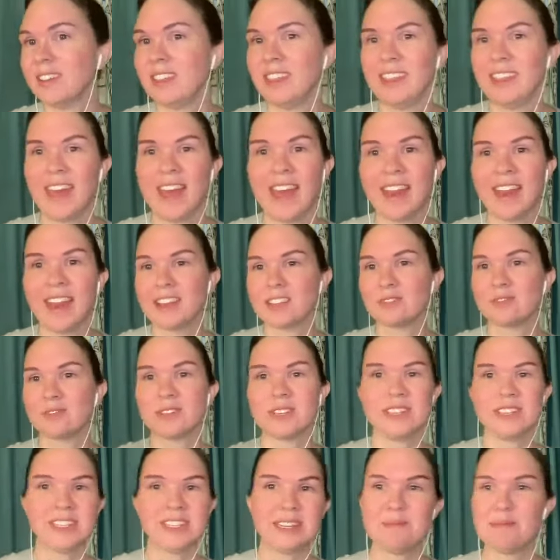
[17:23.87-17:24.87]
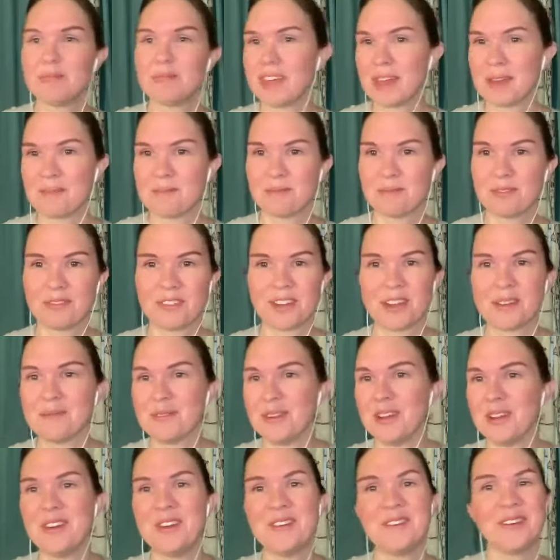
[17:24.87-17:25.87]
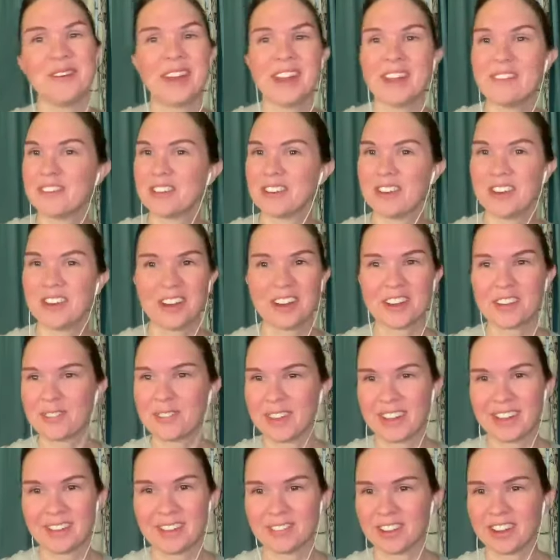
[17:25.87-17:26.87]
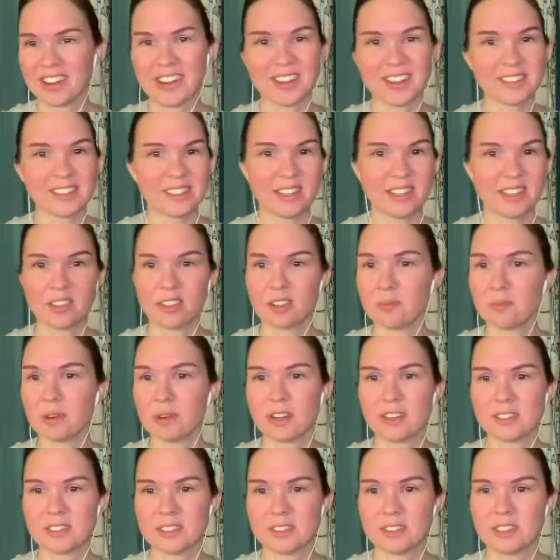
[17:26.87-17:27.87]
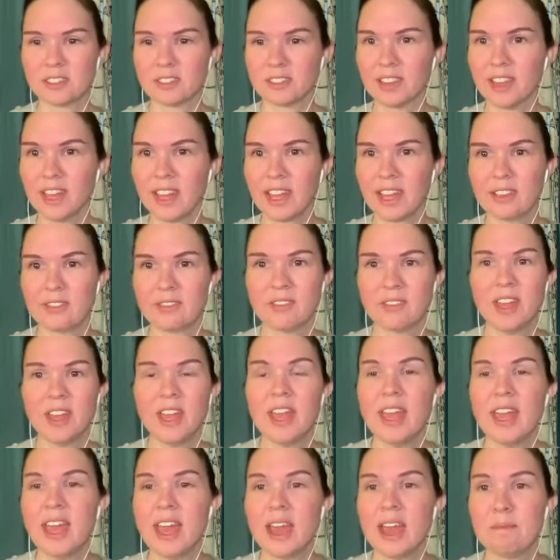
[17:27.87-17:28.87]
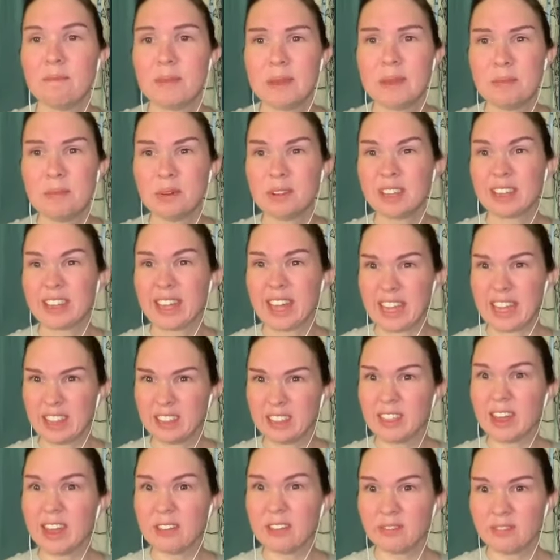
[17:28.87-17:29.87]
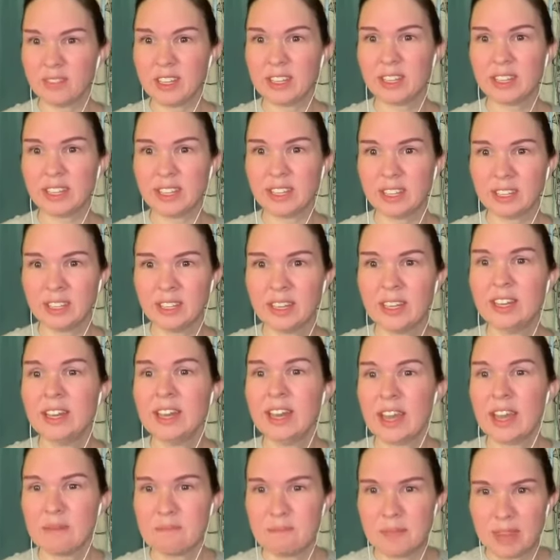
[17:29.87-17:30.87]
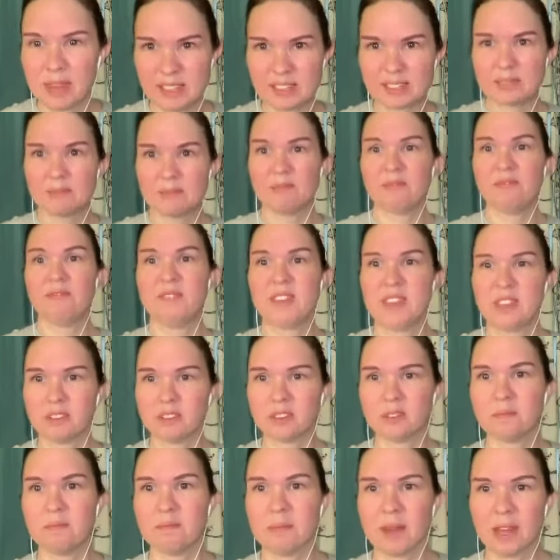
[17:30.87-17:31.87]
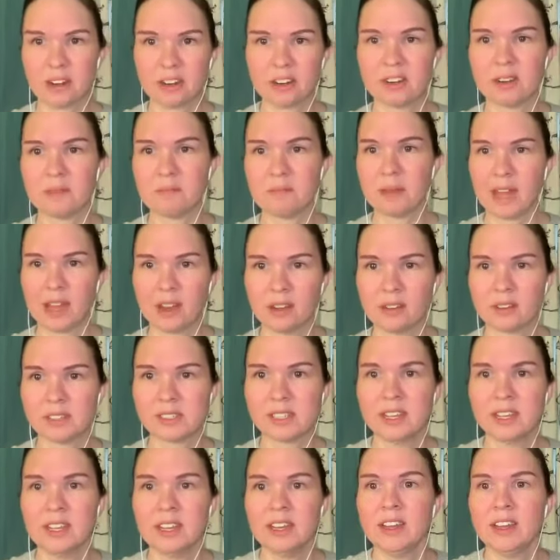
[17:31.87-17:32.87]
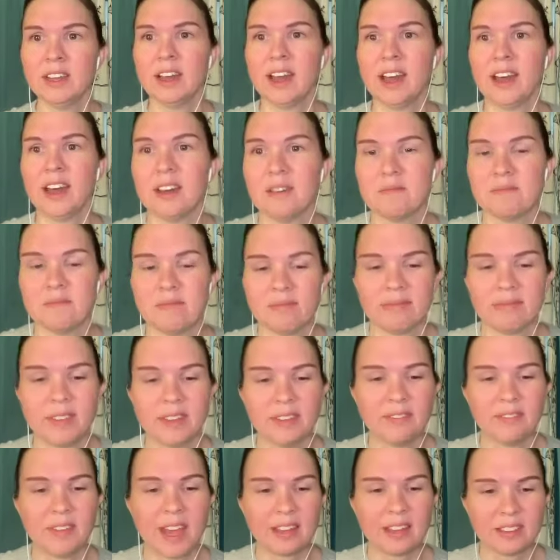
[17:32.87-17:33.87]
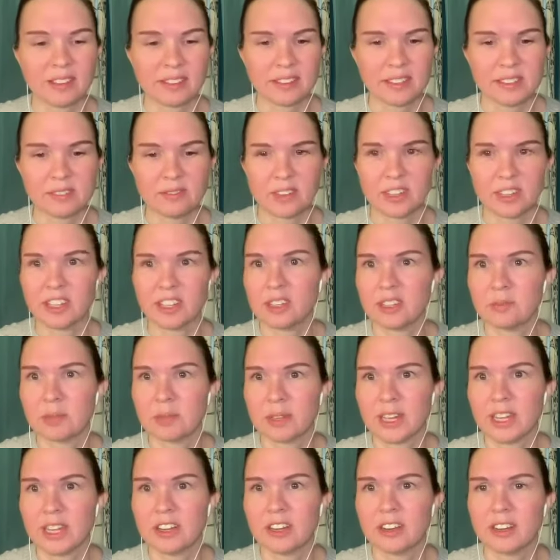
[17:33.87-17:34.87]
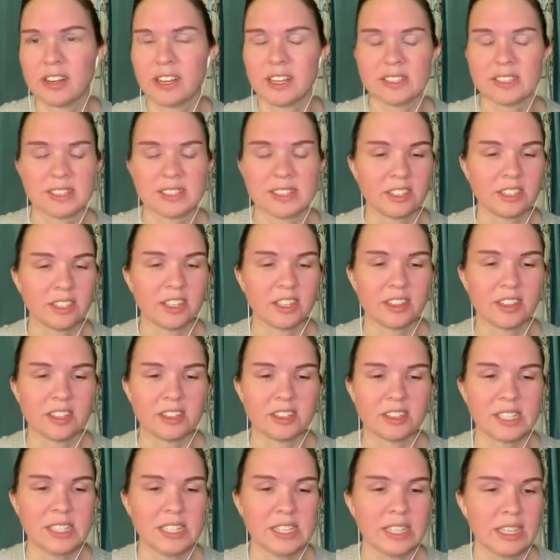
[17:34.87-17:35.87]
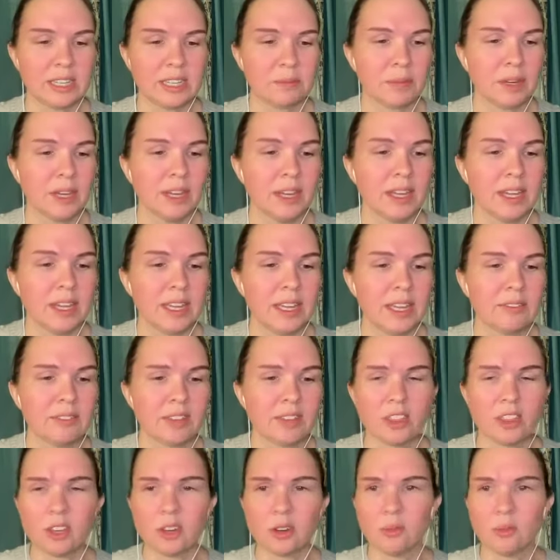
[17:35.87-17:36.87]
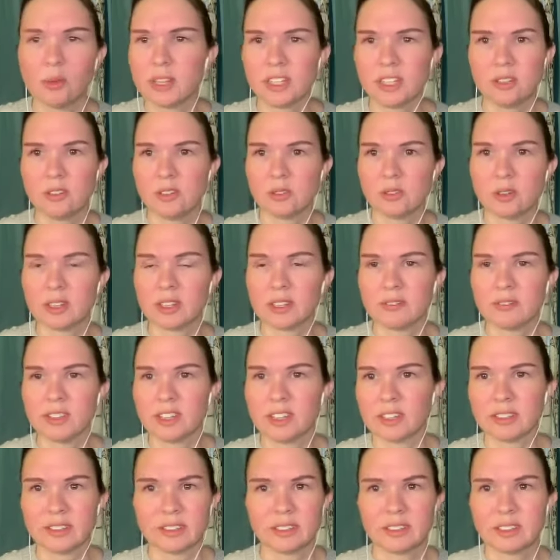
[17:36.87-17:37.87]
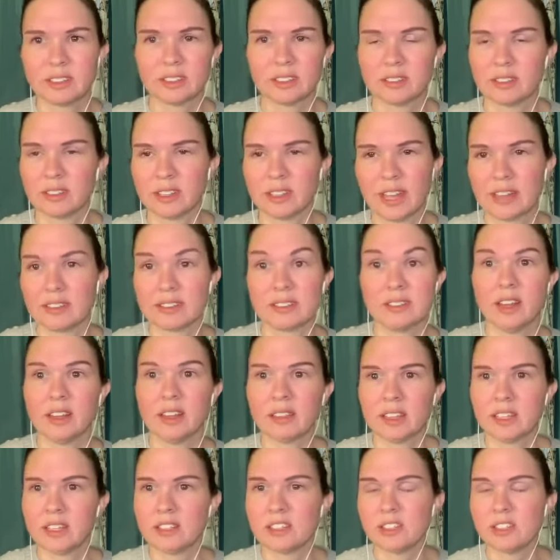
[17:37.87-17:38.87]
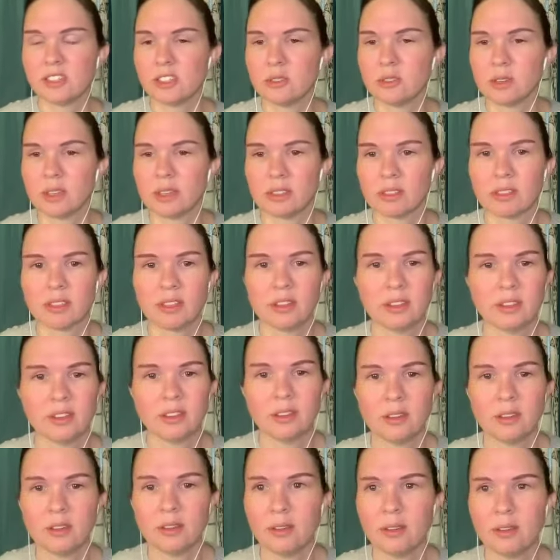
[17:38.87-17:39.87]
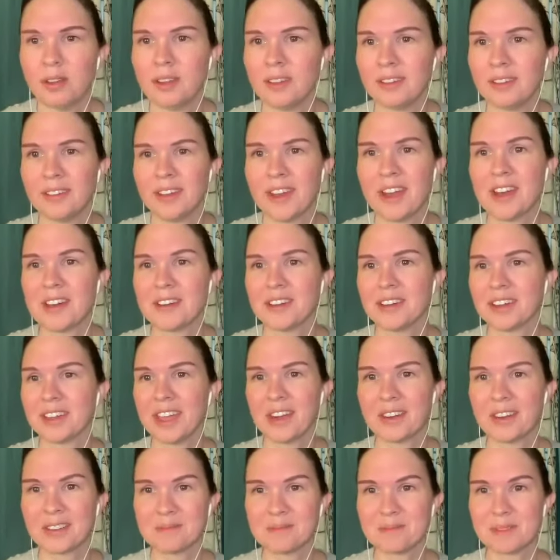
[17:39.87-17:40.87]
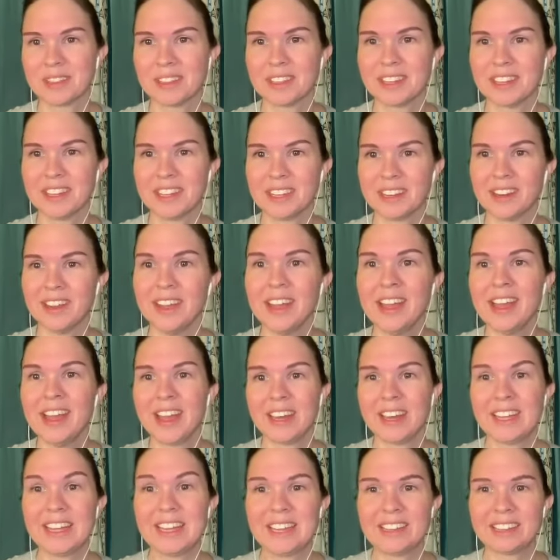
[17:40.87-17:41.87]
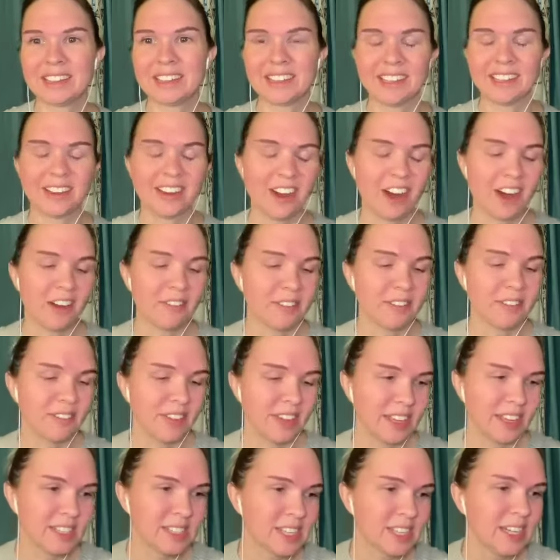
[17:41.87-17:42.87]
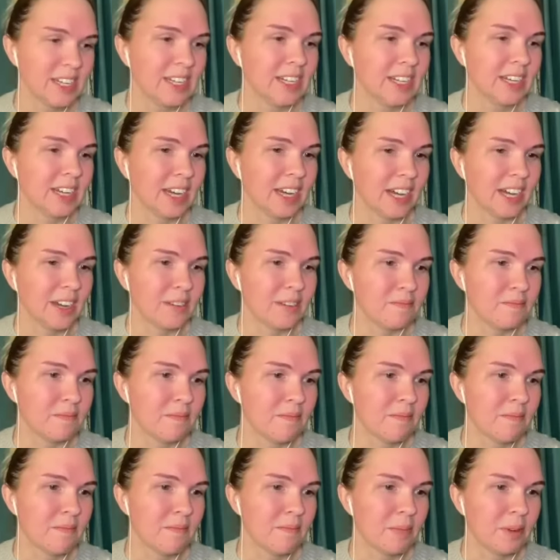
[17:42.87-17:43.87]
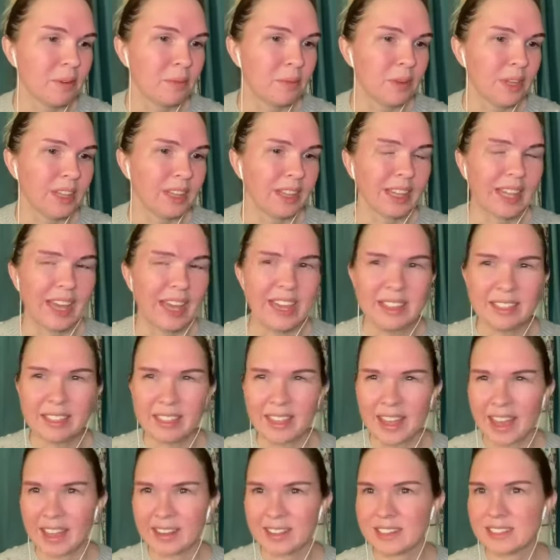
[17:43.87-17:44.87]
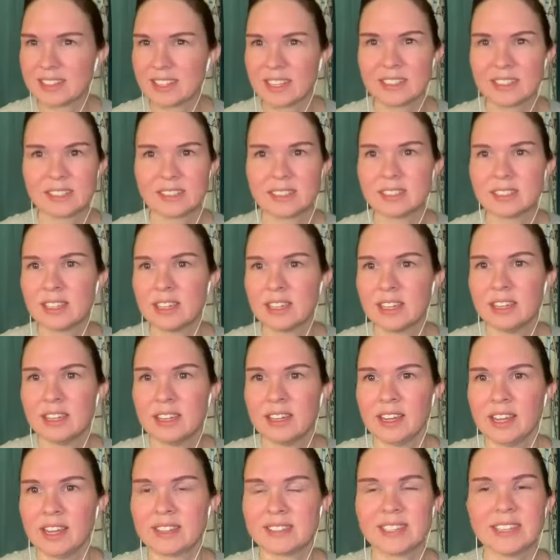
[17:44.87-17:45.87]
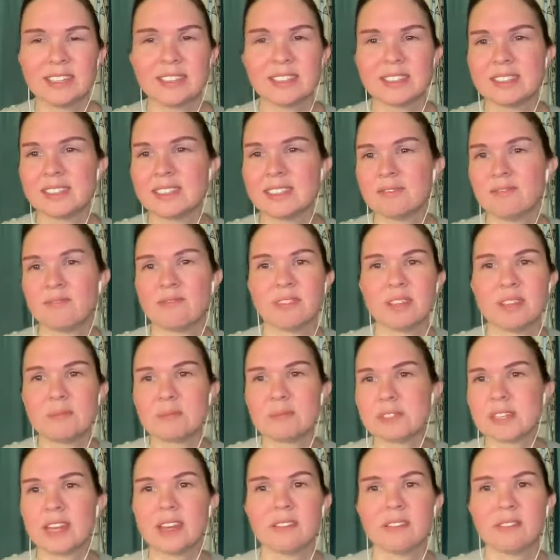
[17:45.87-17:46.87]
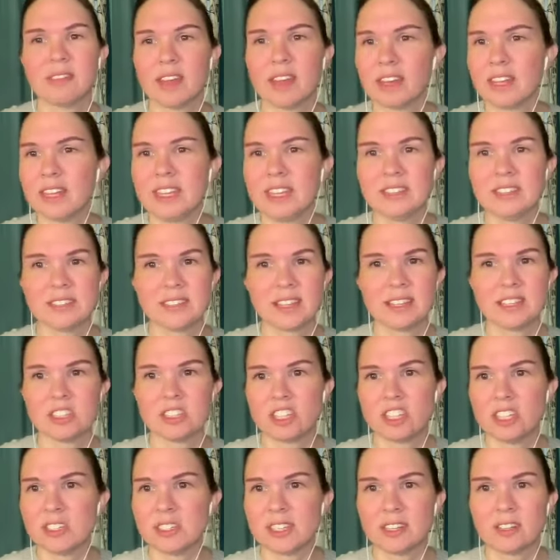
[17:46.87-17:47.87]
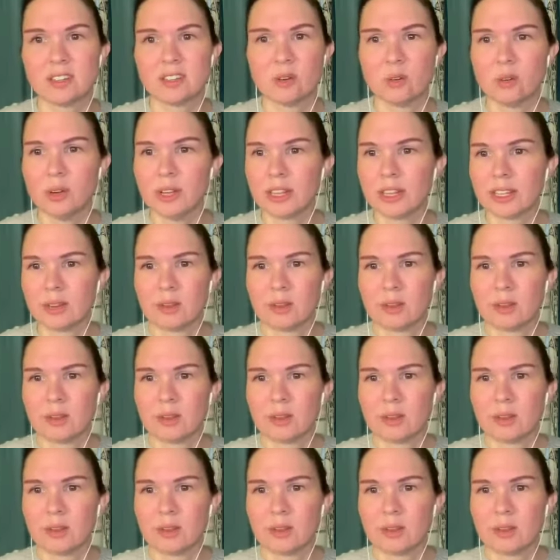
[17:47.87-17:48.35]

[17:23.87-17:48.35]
That has redeemed them from whatever harm they have caused in other parts of their life. And people like that feeling. It makes them feel better about the fact that this very good player is still on their team, even though what you do on the field has nothing to do with accountability and healing off of it. But we like that. It's like the flip side of that he said, she said coin.